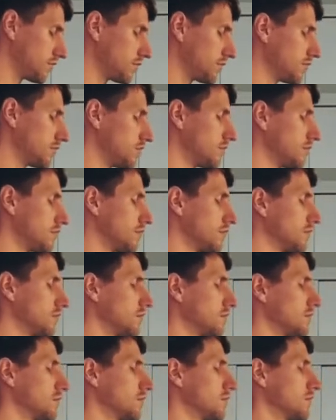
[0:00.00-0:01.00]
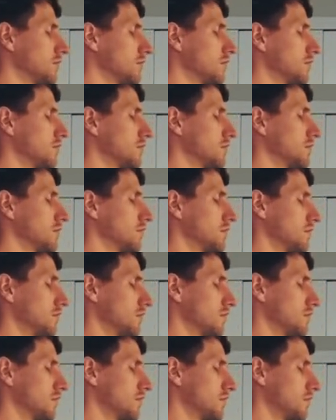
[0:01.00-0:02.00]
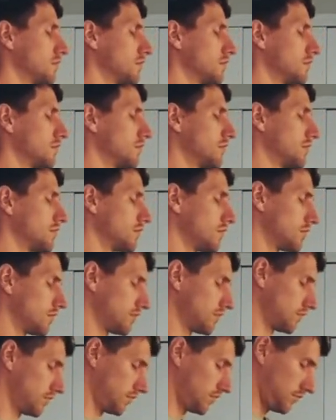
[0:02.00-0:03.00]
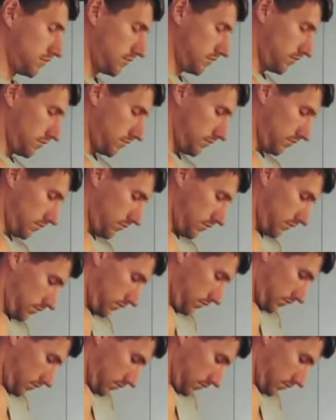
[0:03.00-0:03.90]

the chin is tucked in closer to your collarbone, as close as you can.